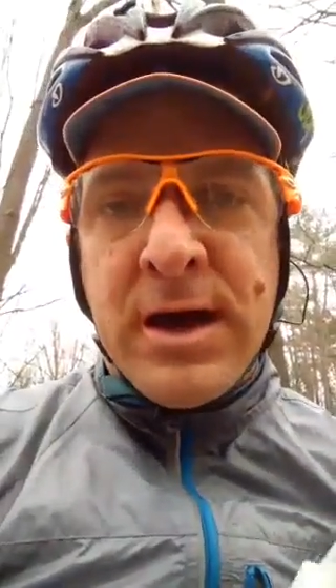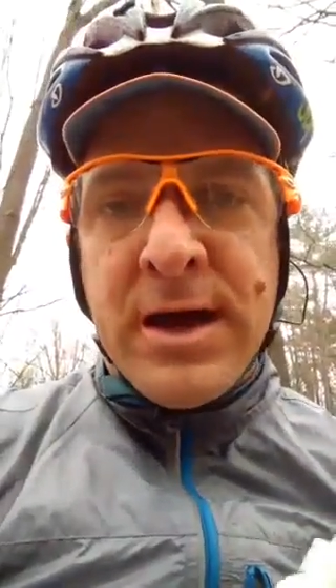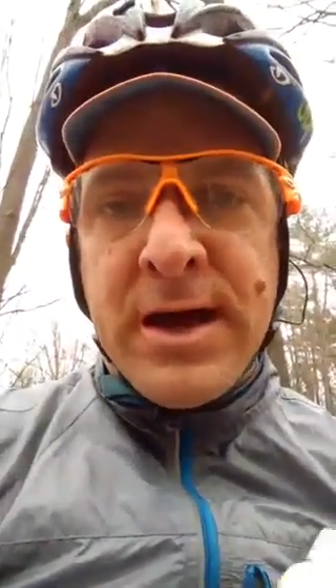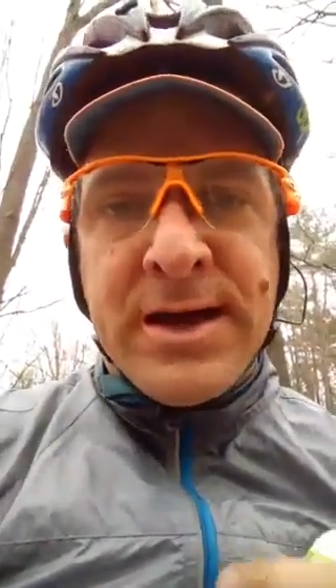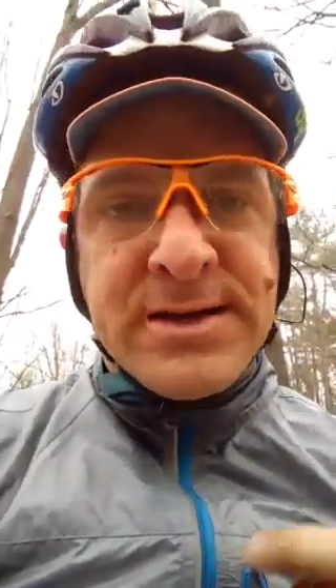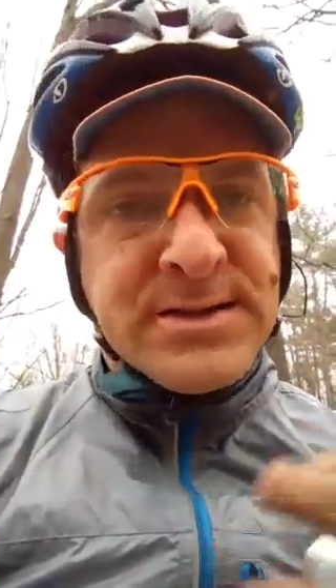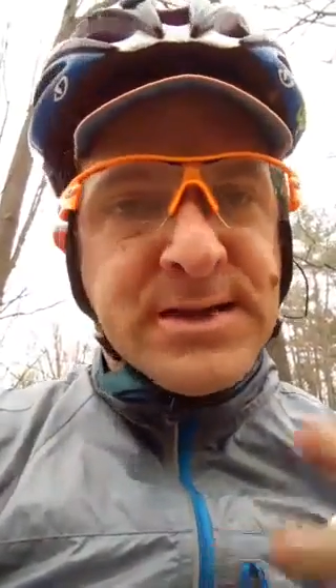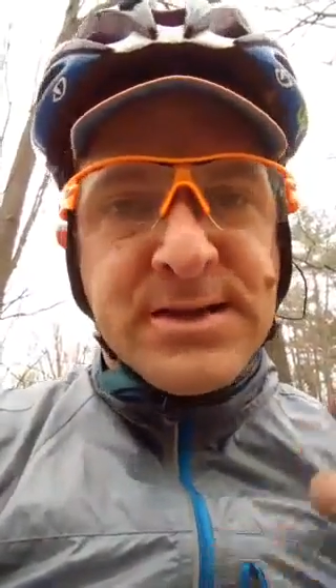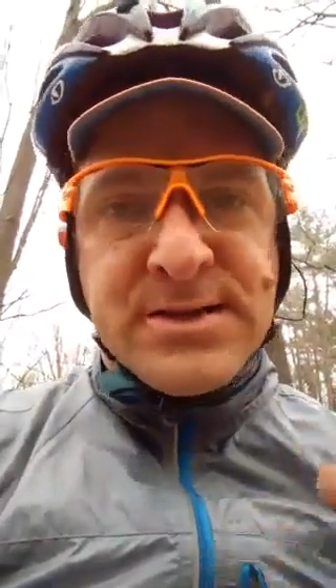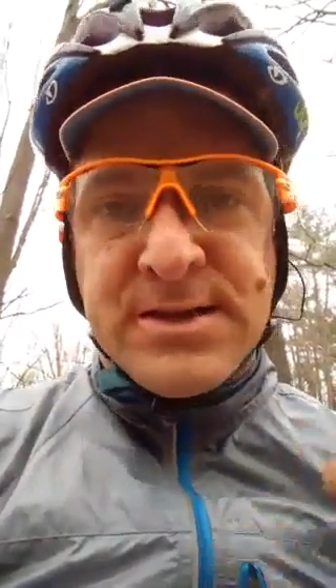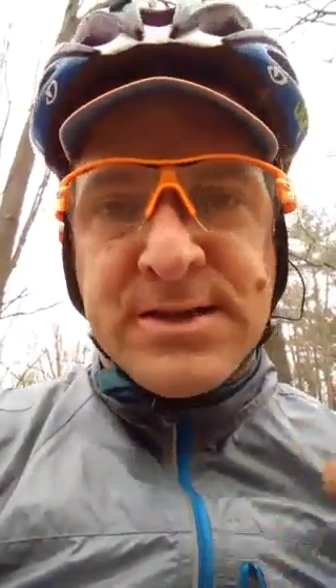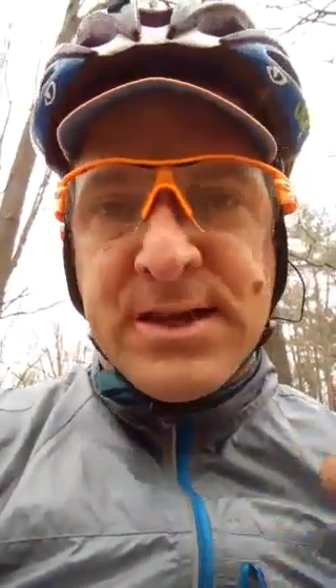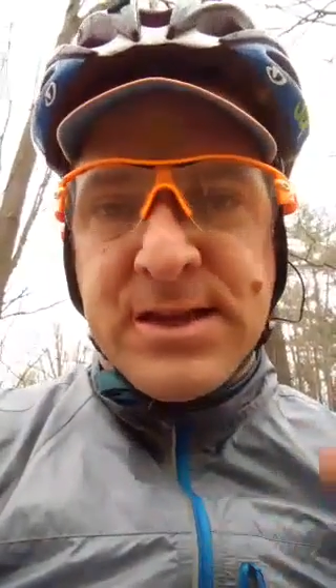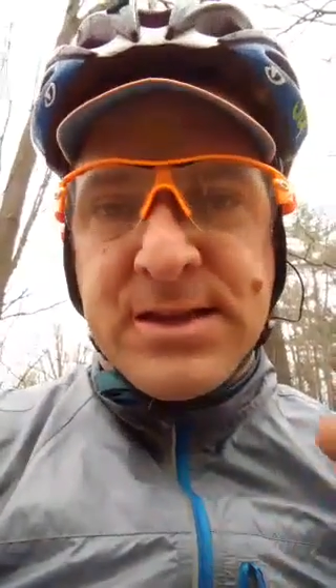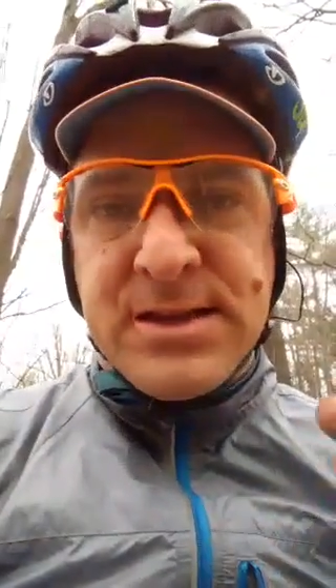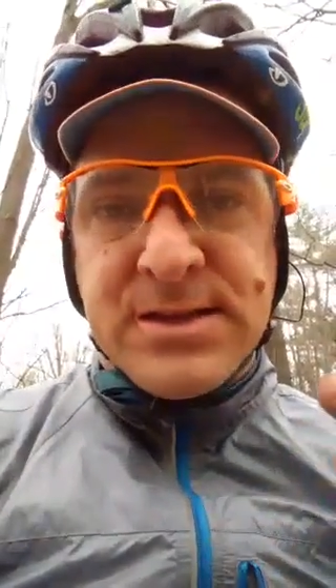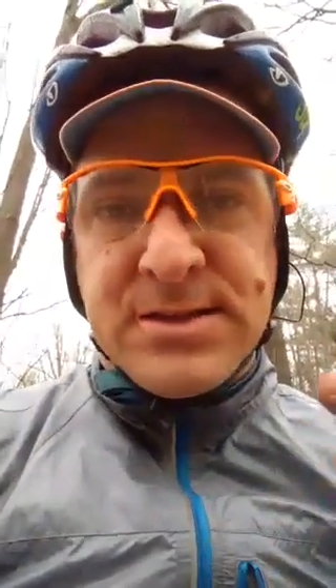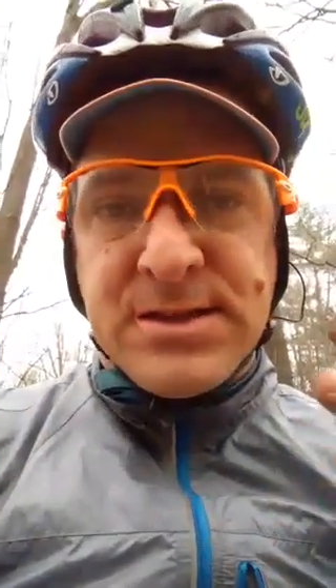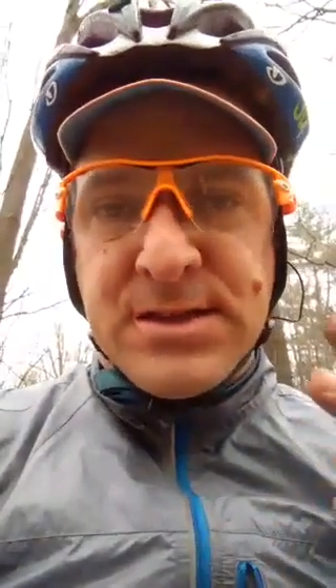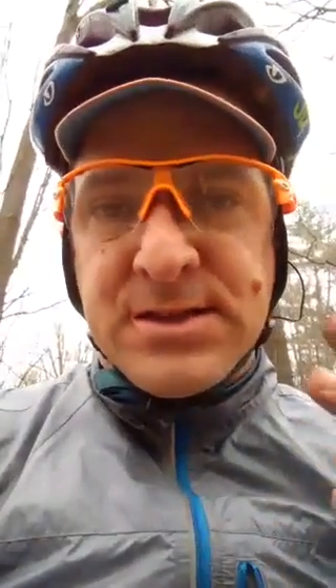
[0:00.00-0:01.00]
As I said,
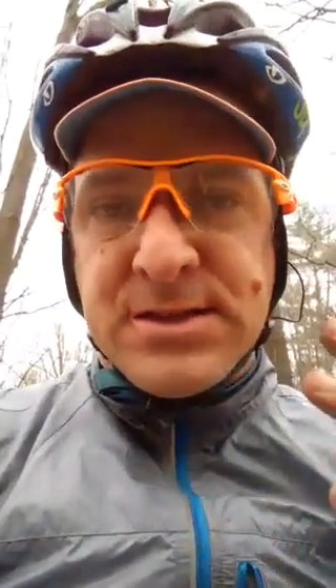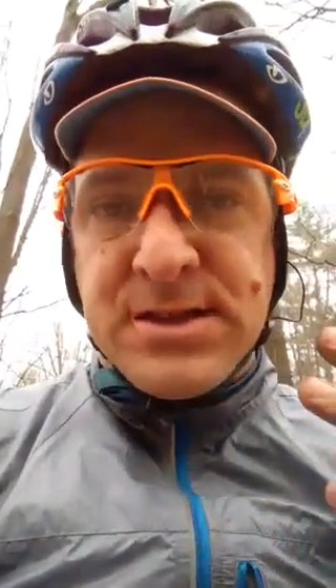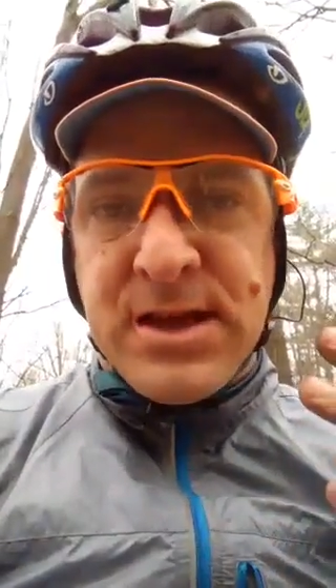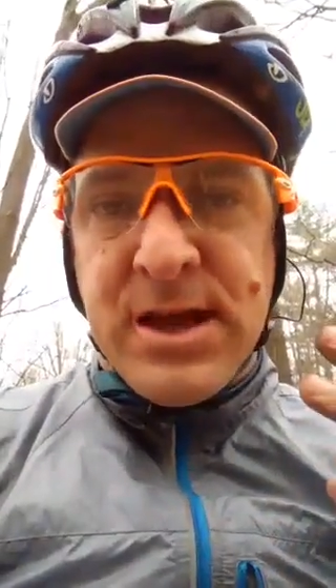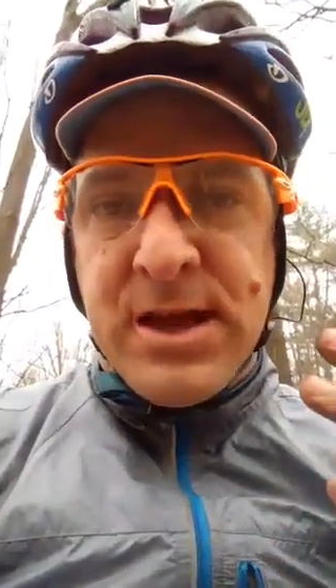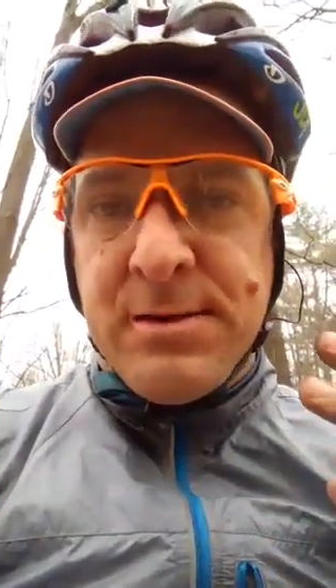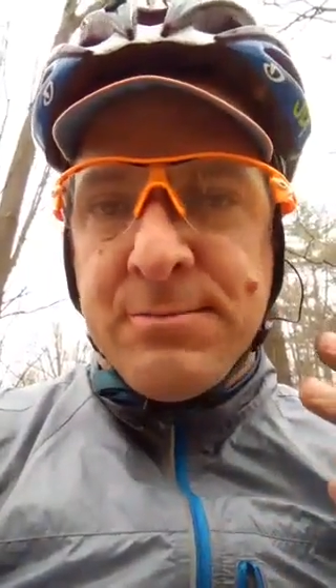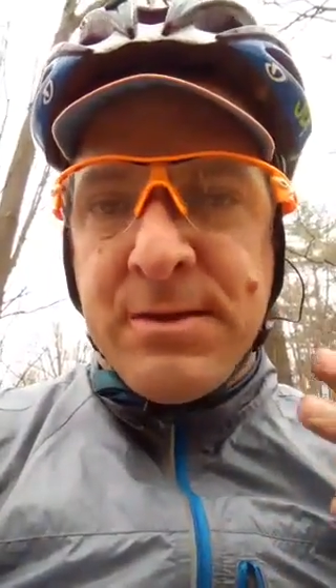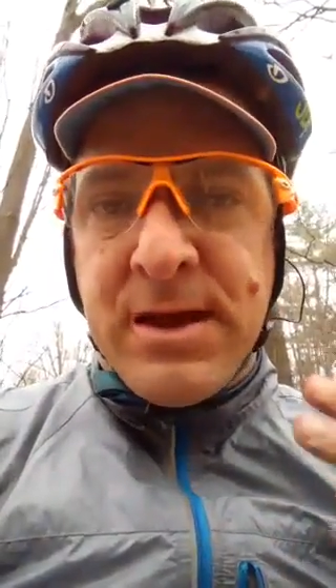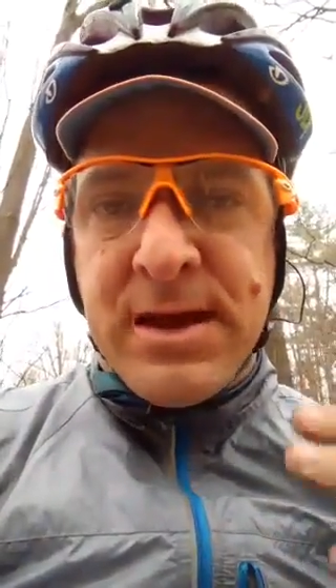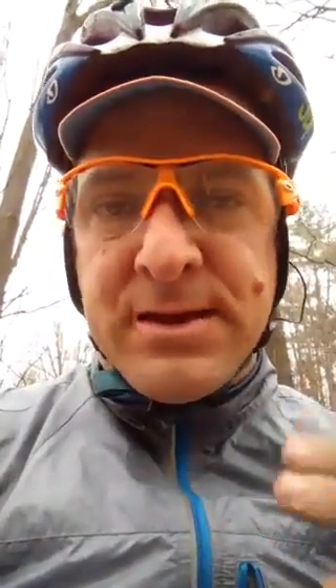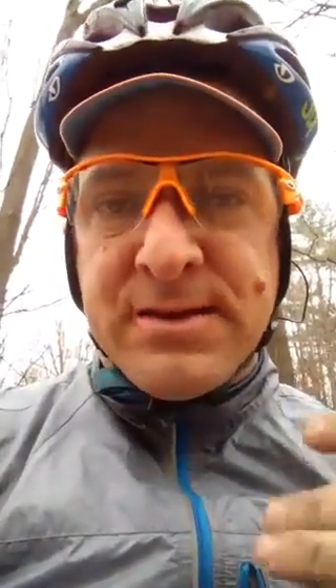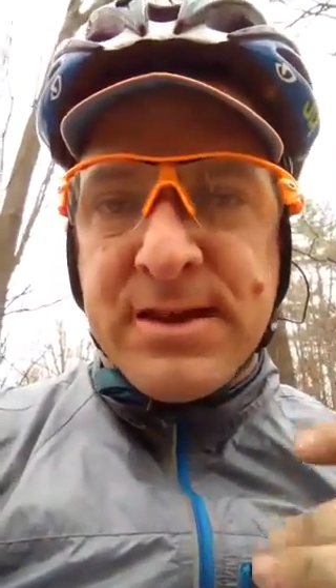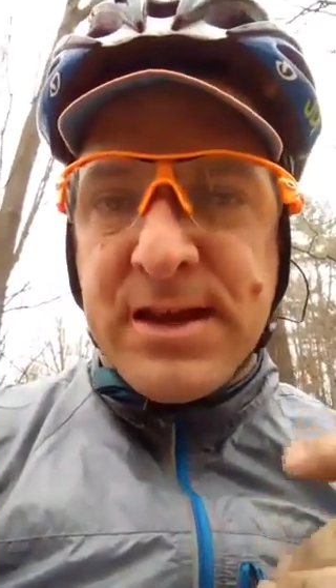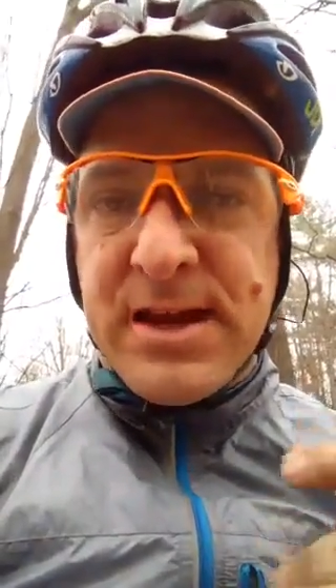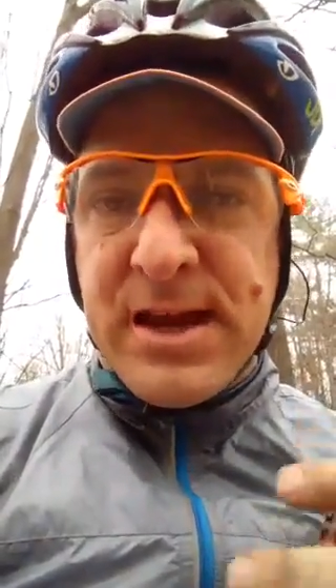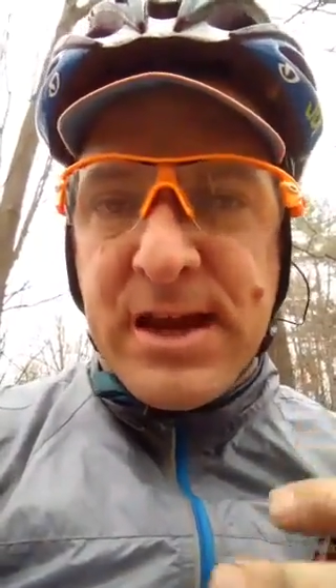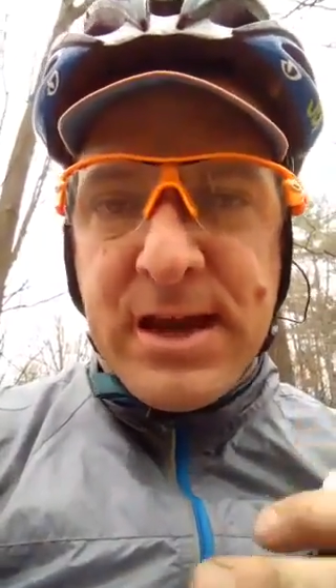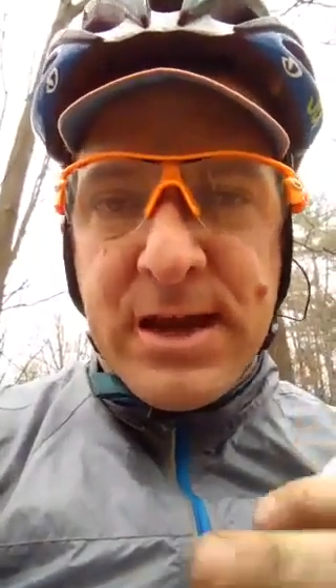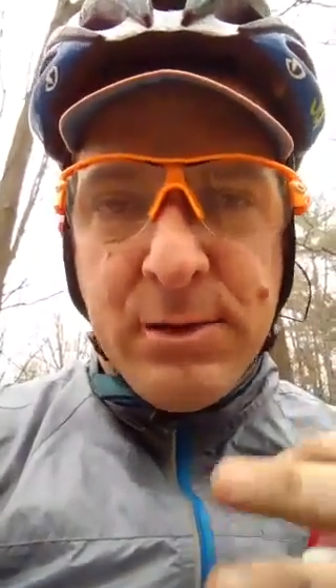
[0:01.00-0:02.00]
I am not
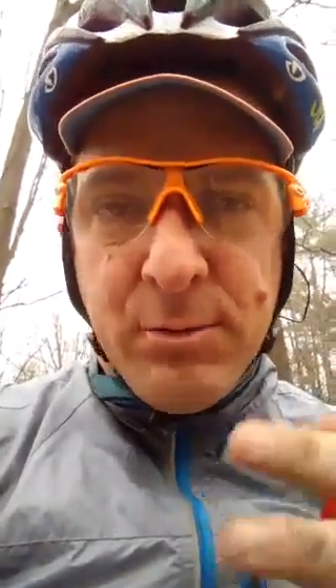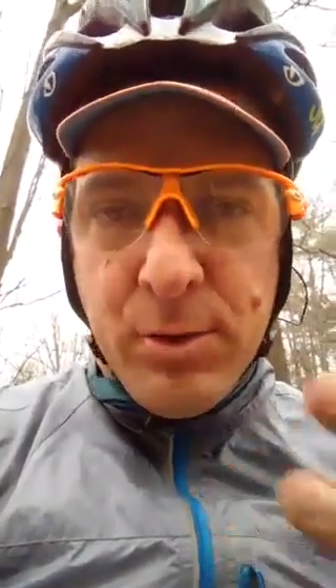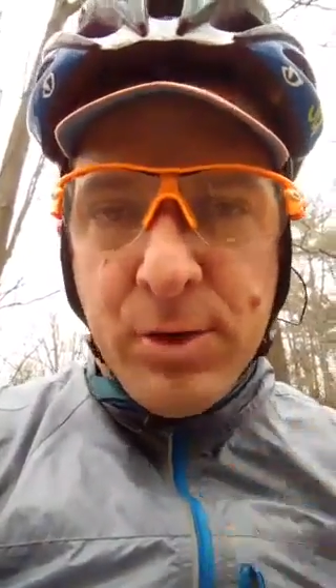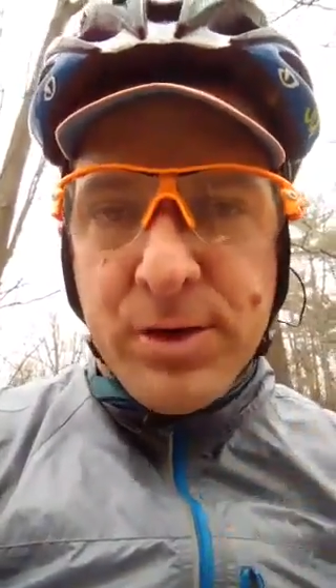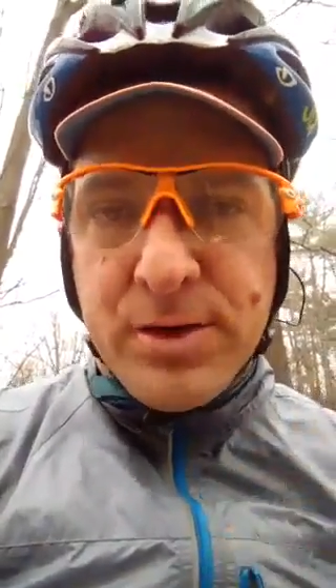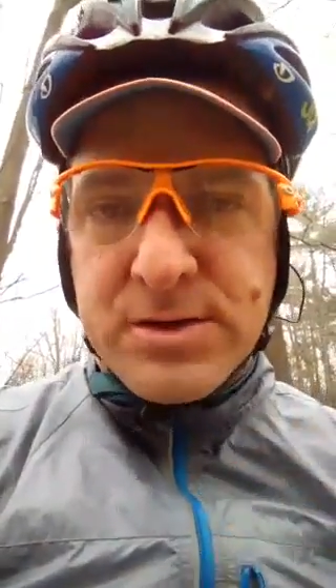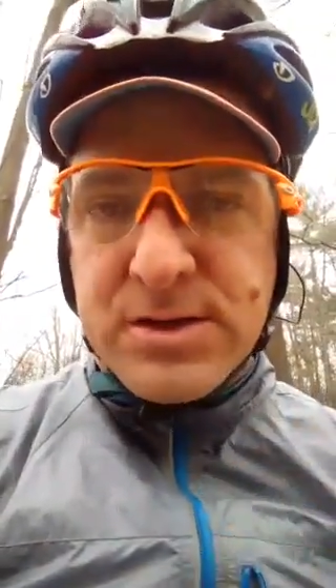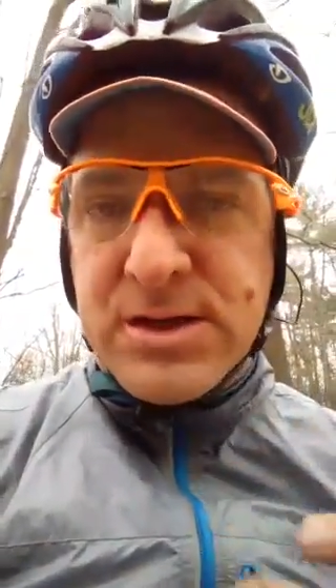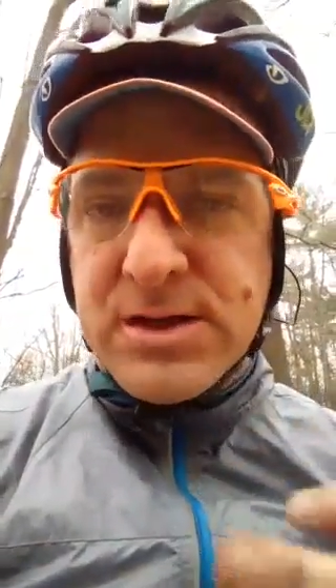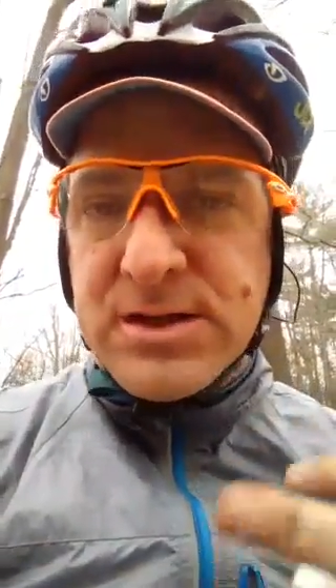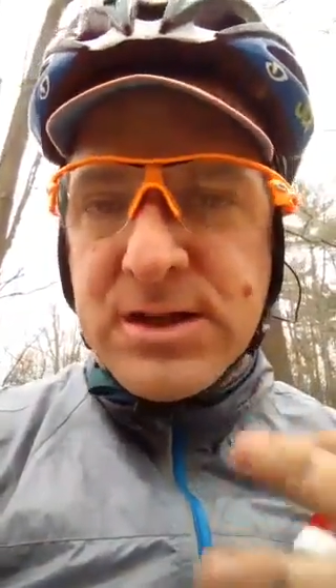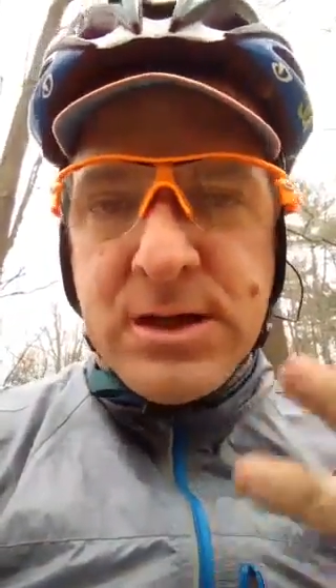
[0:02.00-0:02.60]
taking any royalties,